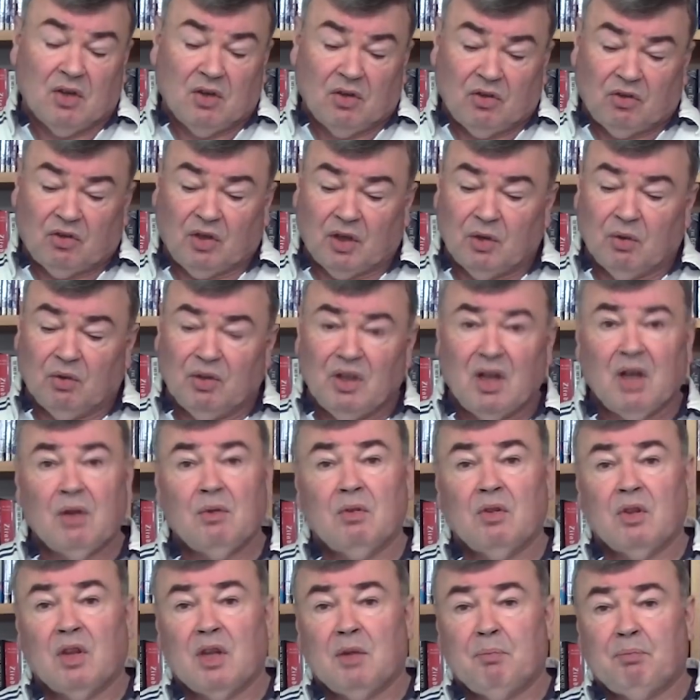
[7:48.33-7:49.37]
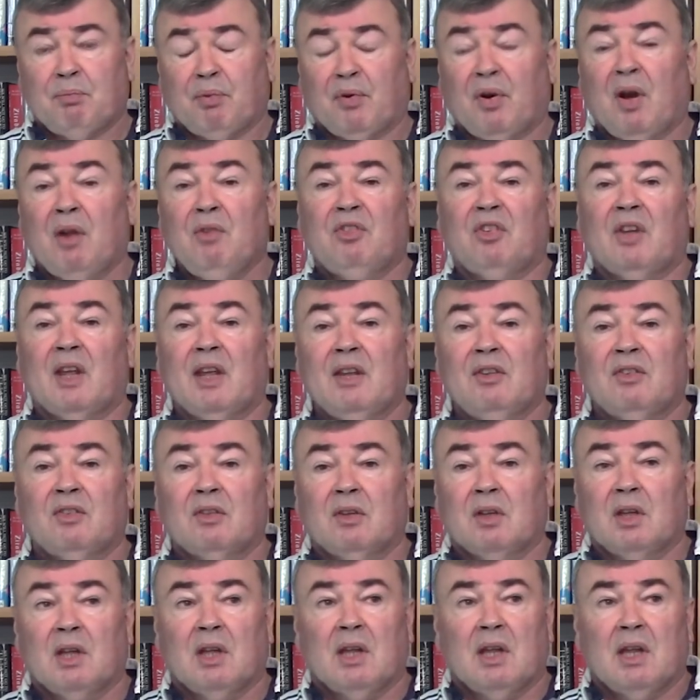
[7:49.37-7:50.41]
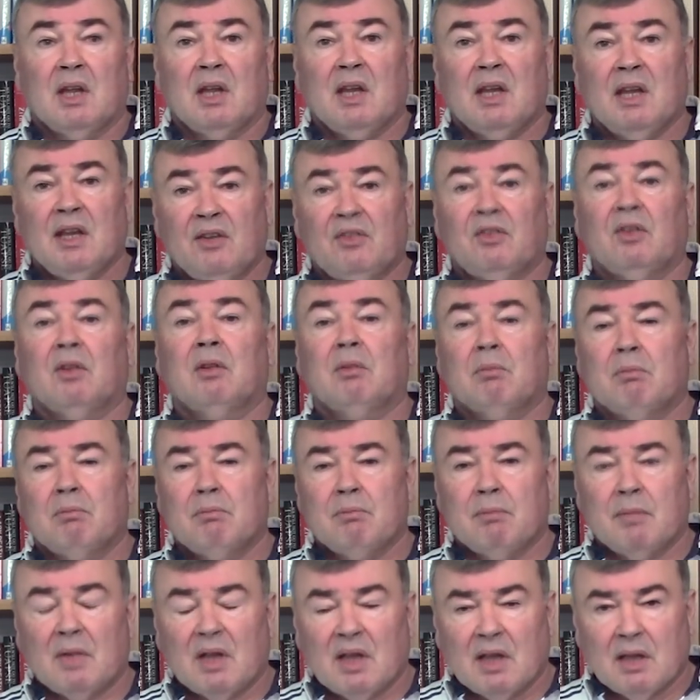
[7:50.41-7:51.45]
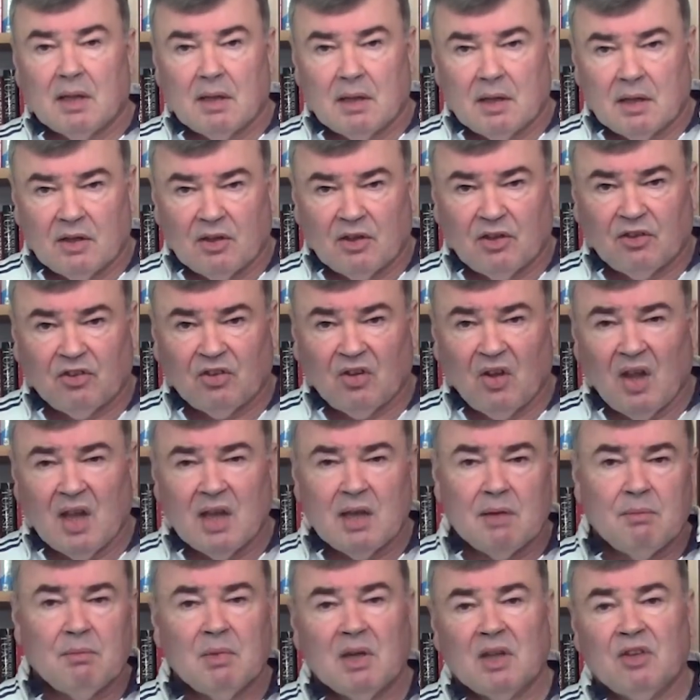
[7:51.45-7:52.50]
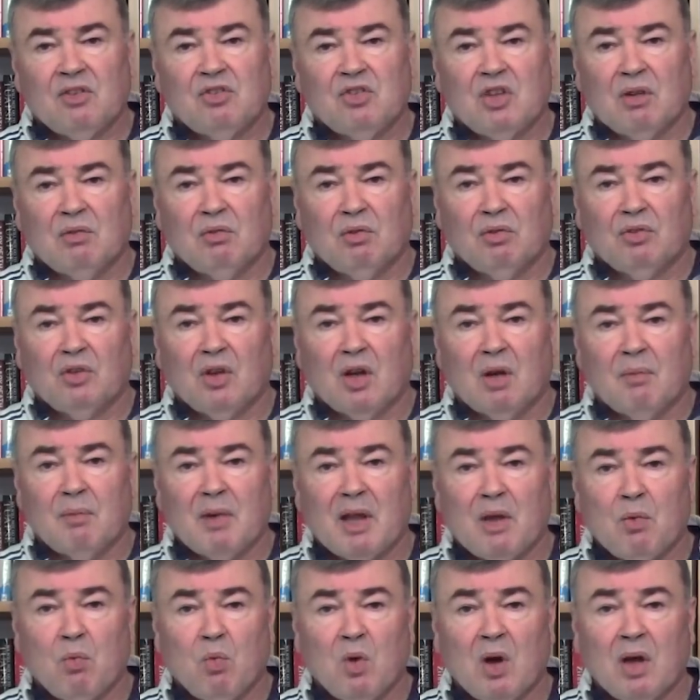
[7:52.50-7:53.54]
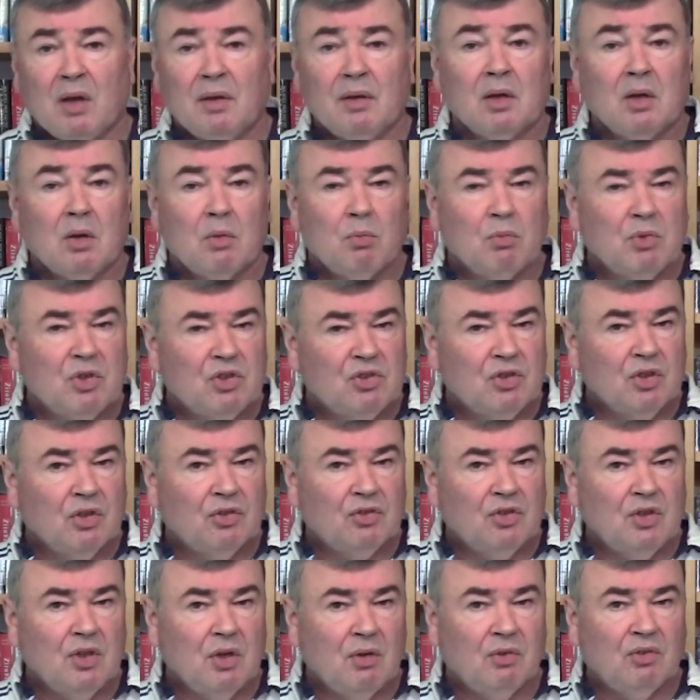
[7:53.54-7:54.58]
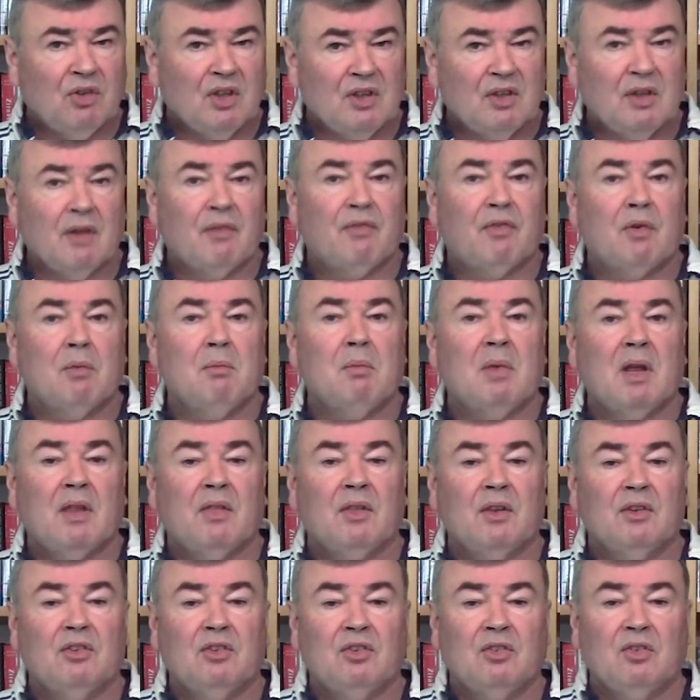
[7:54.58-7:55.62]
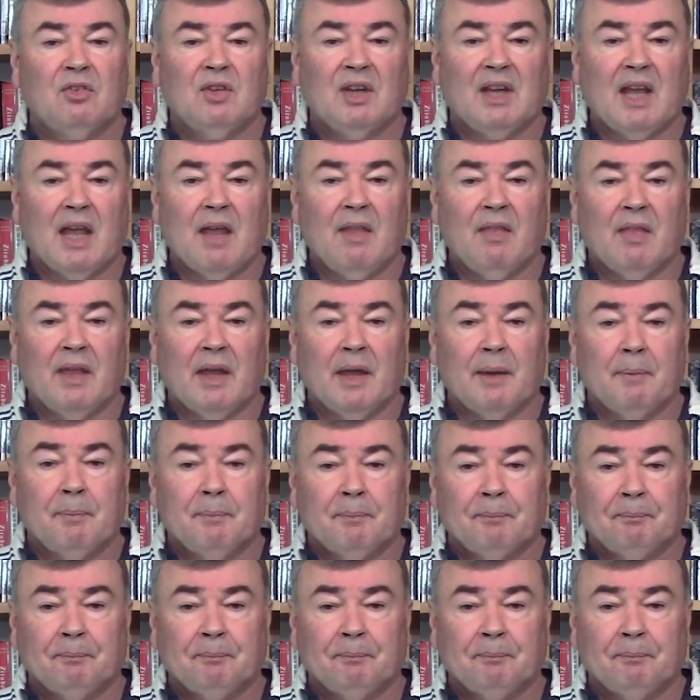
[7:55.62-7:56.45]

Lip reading: So you'll note the process is the same as General Dame 1, we're just using different methods to get there.